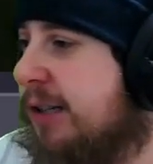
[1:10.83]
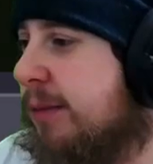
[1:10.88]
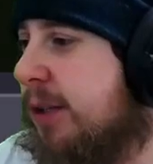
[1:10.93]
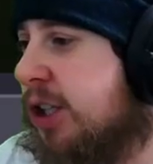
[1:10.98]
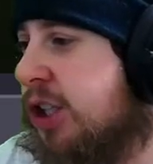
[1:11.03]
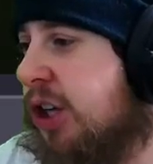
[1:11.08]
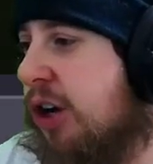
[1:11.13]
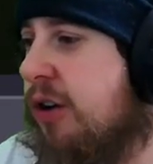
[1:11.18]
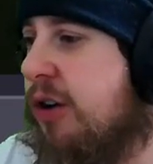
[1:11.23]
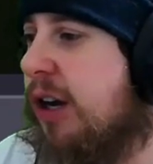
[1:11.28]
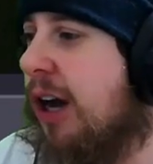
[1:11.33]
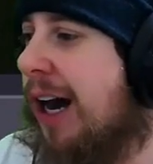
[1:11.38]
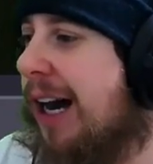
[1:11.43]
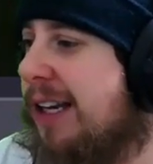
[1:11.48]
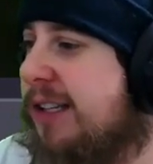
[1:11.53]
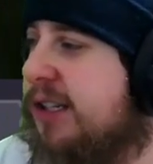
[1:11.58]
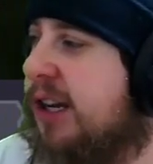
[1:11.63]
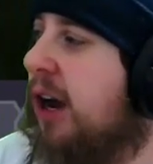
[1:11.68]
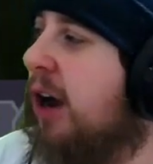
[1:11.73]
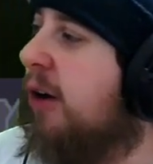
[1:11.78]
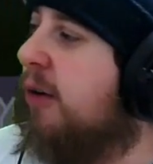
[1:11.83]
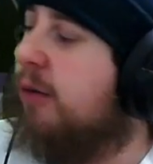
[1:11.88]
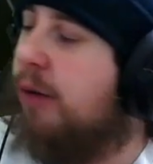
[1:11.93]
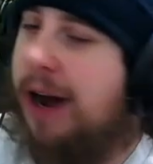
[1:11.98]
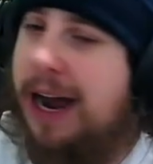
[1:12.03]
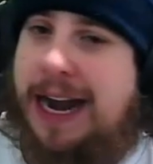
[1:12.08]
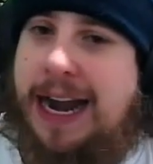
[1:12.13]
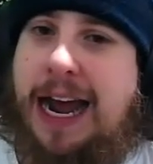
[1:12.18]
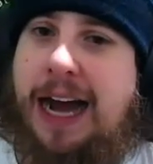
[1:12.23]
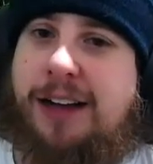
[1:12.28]
I'm going to show you guys
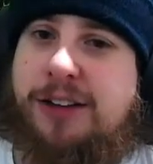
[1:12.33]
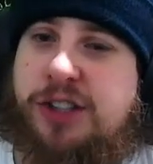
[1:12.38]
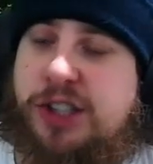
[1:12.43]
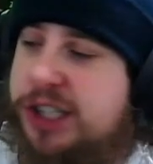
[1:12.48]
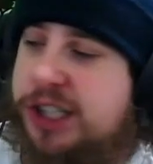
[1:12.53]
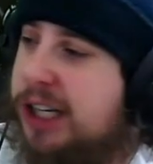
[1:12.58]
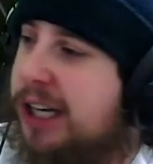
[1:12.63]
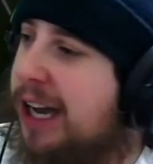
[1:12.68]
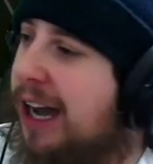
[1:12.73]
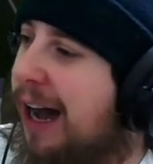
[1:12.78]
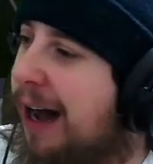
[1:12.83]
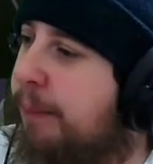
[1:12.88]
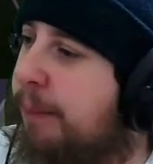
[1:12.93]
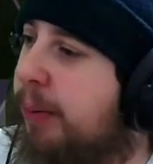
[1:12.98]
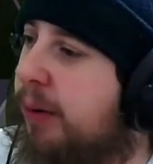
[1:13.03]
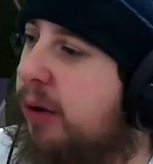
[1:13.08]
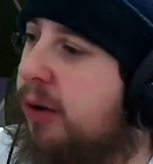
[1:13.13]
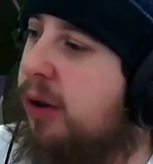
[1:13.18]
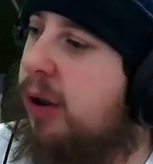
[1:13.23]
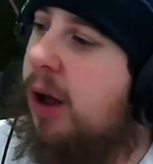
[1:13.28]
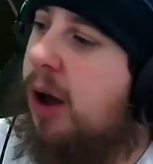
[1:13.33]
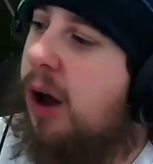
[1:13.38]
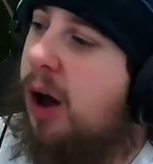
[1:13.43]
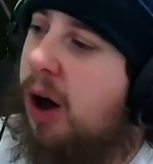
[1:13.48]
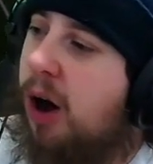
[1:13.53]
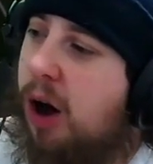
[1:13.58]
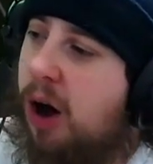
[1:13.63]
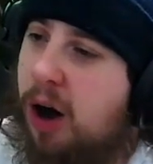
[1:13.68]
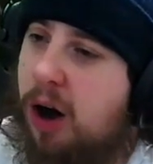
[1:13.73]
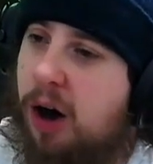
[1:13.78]
right now just a couple
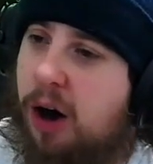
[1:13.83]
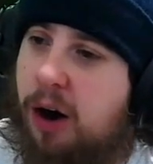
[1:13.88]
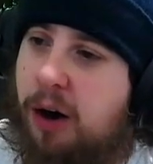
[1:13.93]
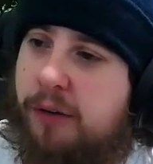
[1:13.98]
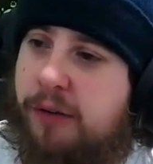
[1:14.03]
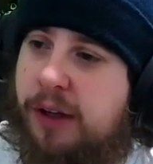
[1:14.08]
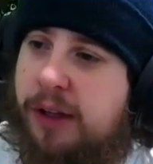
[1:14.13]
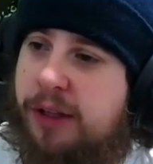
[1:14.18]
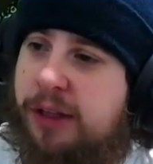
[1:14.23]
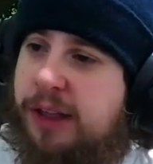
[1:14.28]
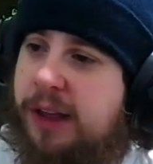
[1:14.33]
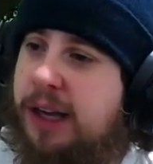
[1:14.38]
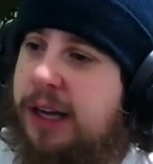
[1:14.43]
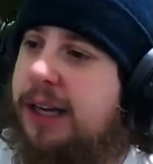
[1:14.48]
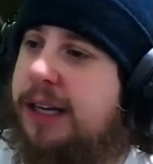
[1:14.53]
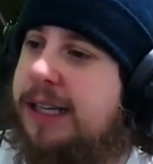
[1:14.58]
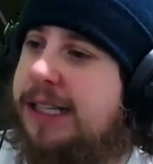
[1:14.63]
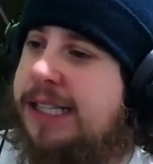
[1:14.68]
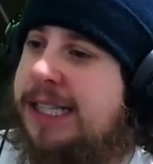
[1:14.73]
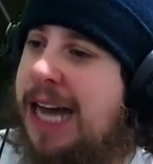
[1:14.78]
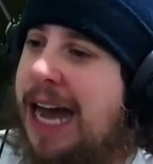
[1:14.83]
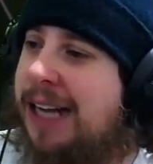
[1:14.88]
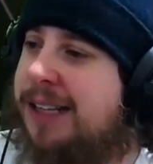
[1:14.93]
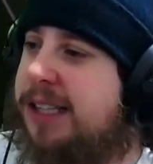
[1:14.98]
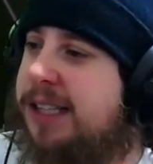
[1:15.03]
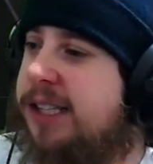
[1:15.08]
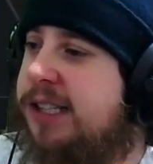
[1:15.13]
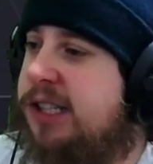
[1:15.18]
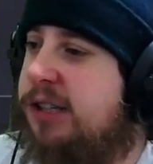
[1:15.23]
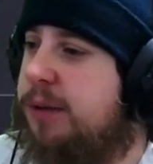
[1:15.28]
of the
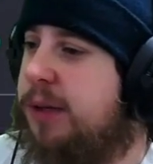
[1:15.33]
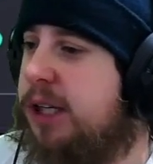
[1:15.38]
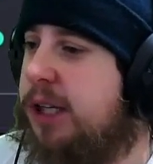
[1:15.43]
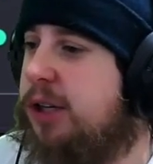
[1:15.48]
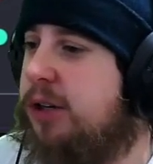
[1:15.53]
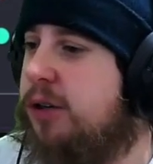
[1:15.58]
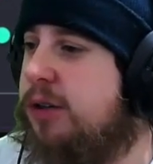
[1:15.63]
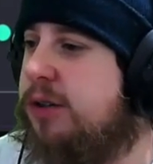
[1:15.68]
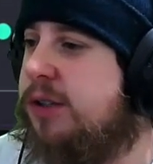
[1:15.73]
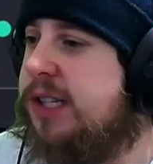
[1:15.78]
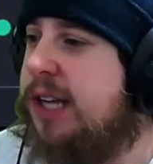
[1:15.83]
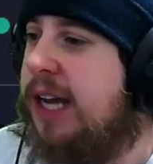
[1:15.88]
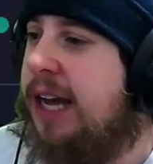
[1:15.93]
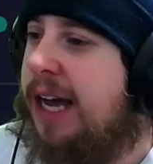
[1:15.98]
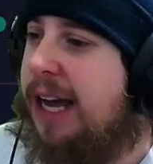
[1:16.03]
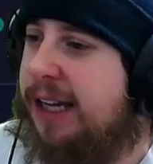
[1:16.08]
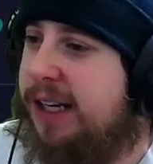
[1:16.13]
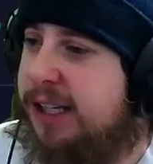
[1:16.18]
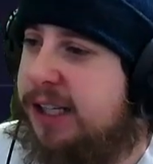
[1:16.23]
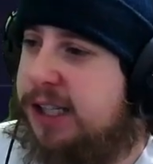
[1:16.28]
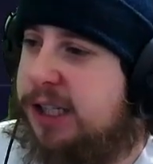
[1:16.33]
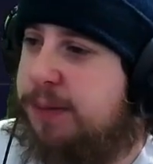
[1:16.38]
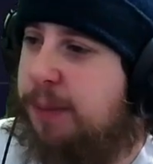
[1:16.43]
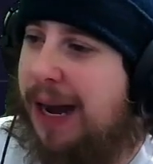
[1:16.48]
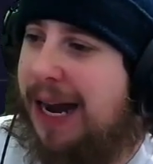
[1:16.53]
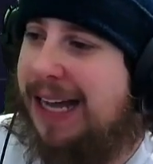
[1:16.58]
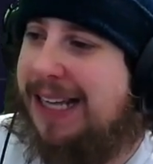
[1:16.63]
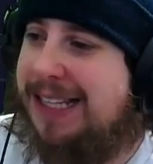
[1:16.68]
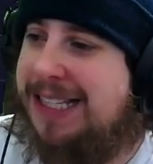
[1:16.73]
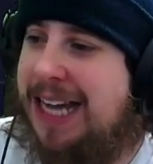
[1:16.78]
tactics that we use. It is
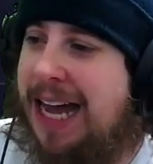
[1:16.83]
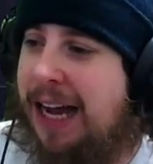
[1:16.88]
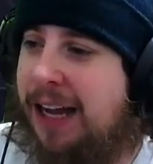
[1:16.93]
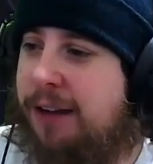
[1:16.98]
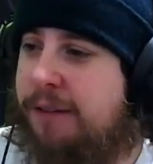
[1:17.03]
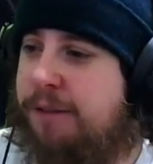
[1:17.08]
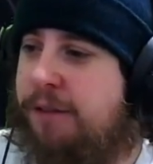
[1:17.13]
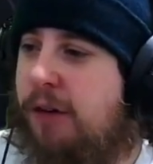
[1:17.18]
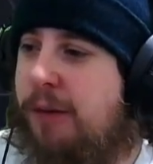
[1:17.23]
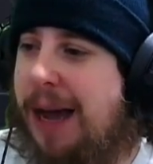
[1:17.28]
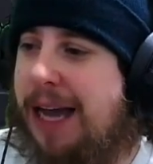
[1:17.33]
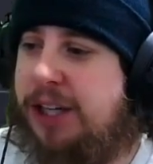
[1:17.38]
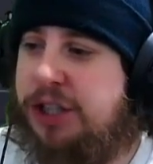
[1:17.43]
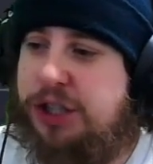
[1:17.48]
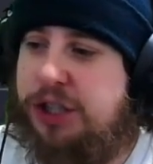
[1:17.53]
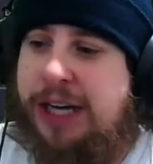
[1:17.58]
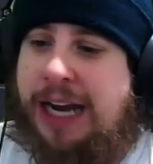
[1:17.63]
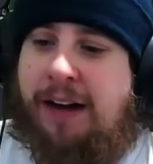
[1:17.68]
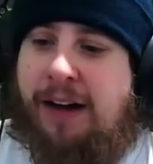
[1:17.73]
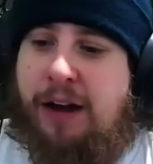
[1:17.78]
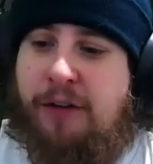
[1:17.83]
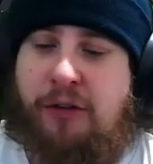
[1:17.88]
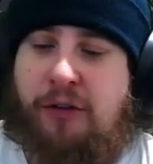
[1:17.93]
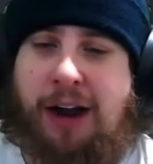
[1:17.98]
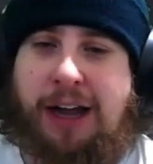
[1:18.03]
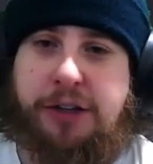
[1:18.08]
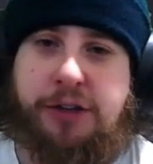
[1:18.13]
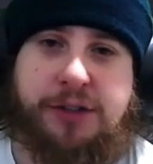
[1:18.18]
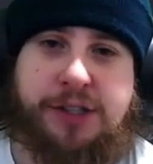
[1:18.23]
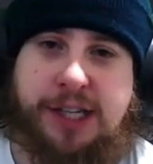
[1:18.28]
my attacking formation, however I
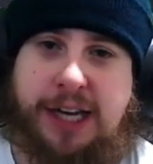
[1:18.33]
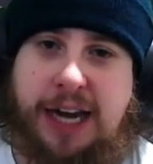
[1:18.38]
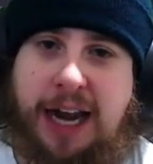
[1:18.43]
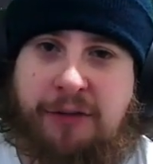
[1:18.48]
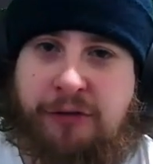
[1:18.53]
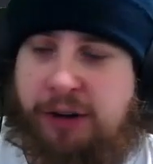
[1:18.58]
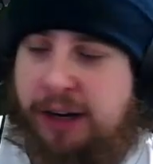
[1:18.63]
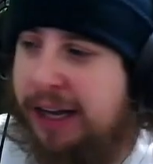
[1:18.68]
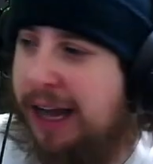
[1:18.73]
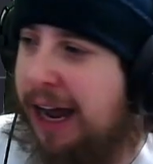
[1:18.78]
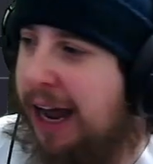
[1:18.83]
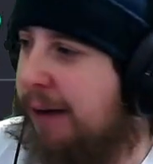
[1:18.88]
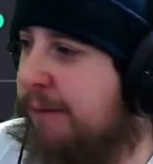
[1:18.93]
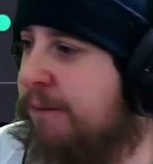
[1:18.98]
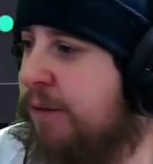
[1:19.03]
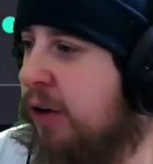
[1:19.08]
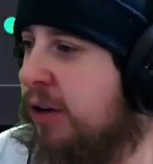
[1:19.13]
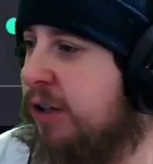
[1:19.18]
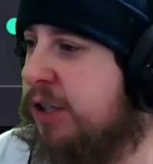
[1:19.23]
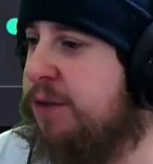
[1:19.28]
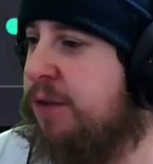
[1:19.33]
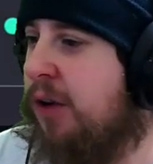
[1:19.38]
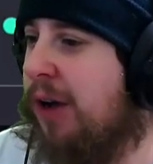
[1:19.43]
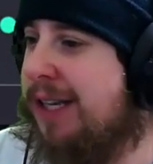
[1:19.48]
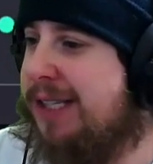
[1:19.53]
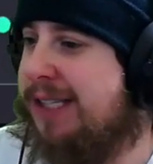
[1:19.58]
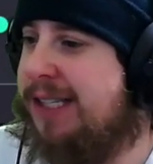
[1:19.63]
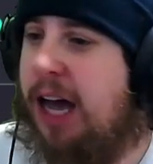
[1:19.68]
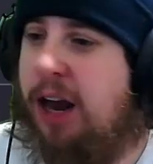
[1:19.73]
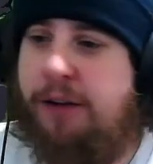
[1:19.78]
use it every game. First of all, I
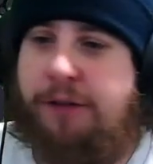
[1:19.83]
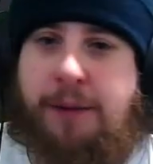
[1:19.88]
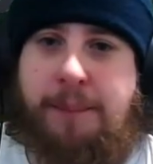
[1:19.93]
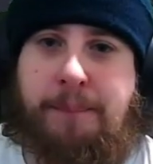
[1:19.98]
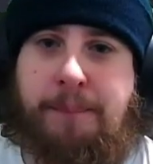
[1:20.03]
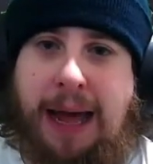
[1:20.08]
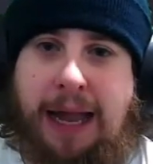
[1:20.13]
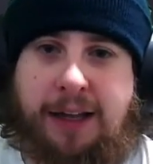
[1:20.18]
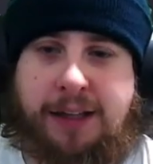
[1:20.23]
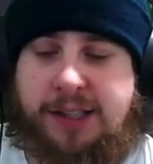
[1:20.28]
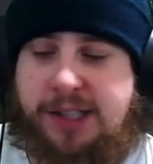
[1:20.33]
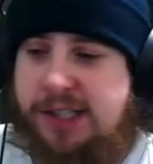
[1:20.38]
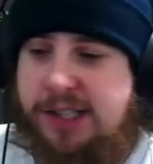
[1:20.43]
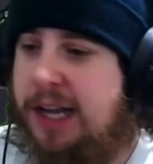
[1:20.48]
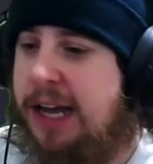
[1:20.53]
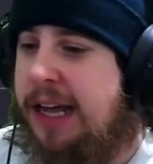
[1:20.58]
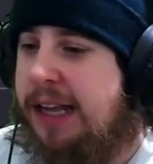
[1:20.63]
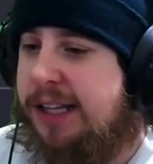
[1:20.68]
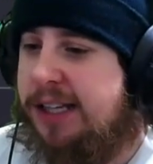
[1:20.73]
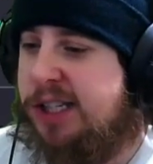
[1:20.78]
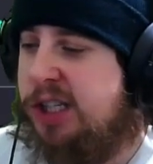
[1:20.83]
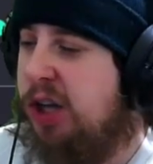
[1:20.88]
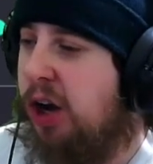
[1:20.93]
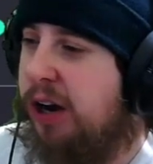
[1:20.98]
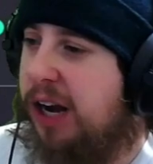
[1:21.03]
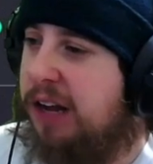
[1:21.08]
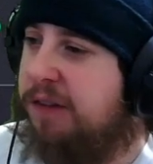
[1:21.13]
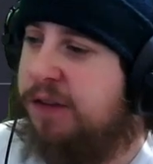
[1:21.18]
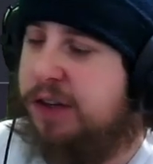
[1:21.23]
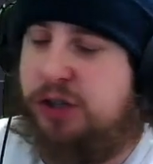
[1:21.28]
start off on balanced. There's no
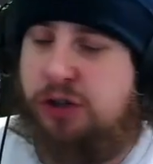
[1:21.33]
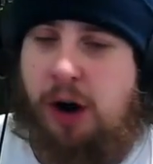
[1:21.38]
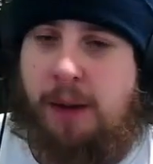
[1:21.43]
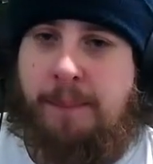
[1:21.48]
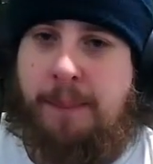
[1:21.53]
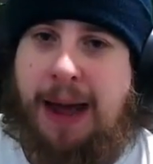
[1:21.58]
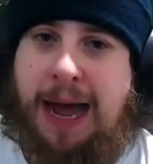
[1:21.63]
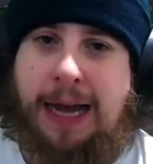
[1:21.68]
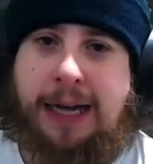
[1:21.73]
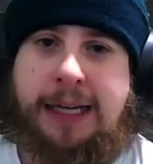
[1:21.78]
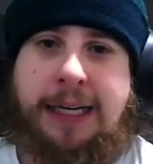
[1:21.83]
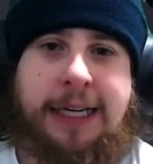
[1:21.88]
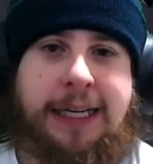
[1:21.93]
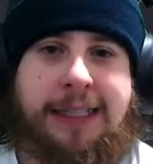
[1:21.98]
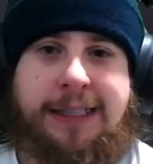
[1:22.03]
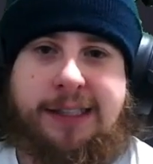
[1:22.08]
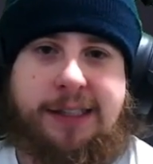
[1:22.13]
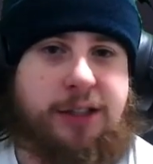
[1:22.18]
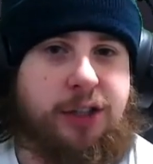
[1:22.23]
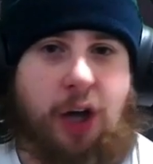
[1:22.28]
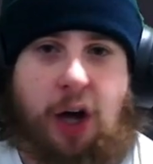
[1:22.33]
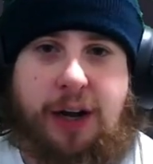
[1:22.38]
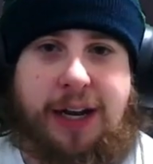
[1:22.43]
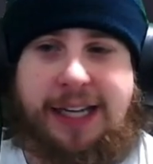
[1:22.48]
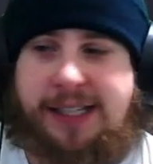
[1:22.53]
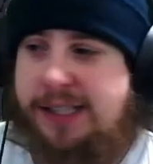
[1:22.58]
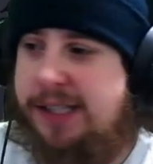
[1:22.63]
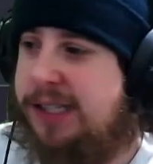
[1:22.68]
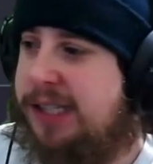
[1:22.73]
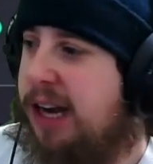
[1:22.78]
need for drop back, not
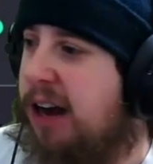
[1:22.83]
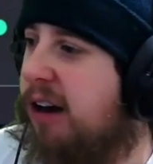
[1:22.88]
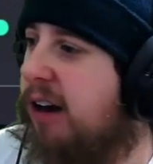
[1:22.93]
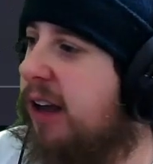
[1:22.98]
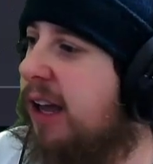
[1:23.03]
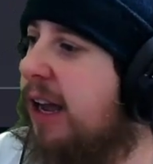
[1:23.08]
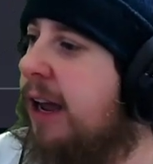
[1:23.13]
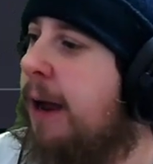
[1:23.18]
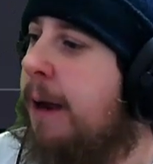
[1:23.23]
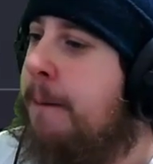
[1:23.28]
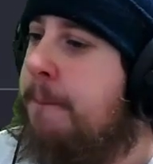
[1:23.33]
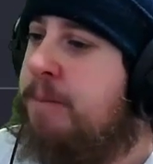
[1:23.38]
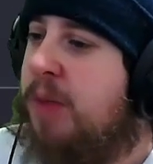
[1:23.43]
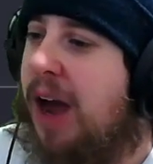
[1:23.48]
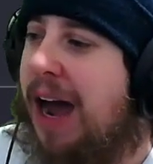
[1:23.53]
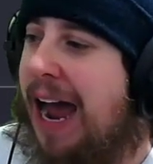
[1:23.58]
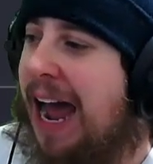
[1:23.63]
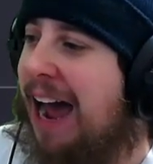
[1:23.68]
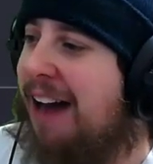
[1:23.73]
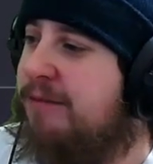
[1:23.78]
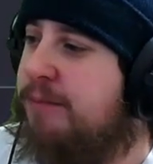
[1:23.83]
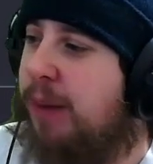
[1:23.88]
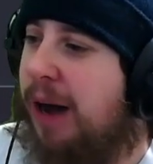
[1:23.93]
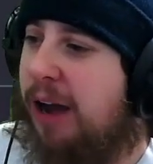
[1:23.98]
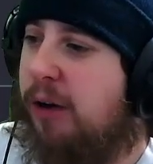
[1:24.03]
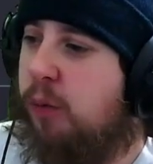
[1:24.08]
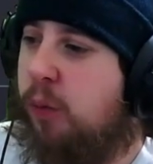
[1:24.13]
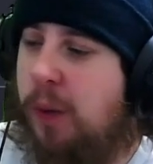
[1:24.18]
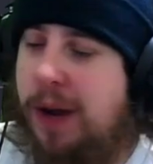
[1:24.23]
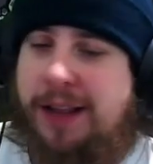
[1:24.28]
necessary. I have my
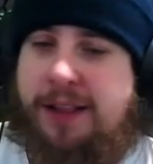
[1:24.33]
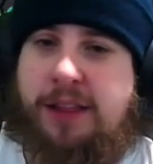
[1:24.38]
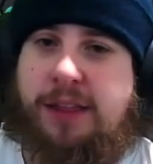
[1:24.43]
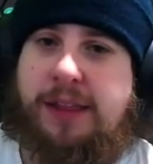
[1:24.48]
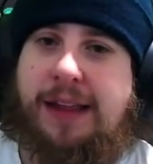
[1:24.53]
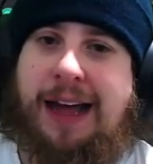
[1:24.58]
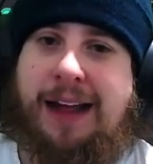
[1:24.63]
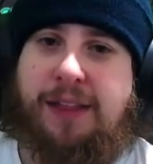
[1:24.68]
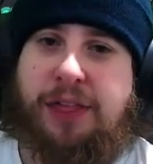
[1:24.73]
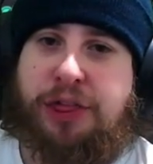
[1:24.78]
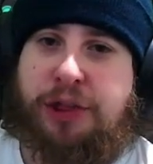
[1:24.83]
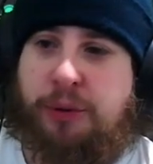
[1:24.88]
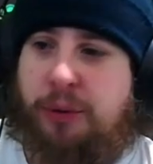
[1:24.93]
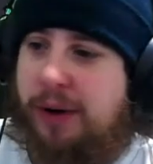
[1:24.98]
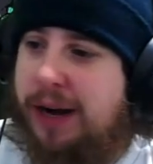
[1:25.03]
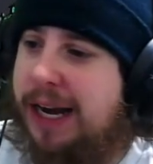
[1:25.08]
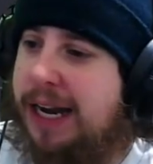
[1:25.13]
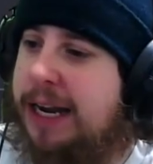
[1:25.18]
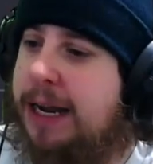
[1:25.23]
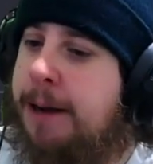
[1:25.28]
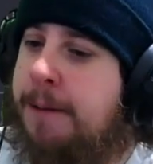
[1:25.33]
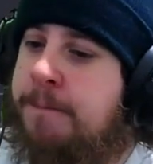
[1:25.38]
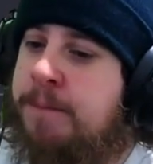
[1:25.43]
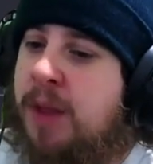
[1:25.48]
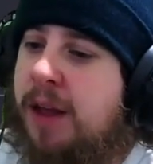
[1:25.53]
width at 3.